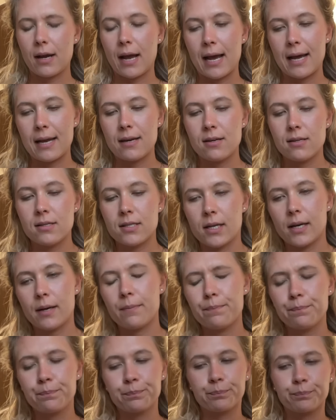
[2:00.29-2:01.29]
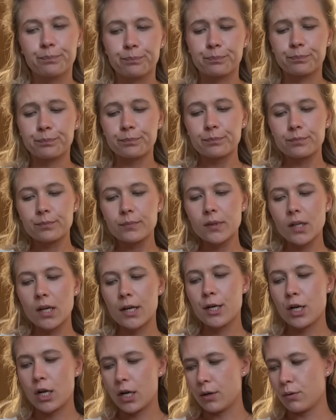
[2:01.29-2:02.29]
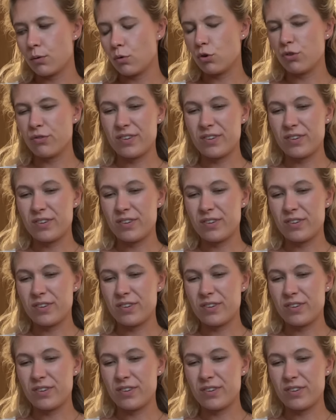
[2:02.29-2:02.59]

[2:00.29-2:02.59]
And all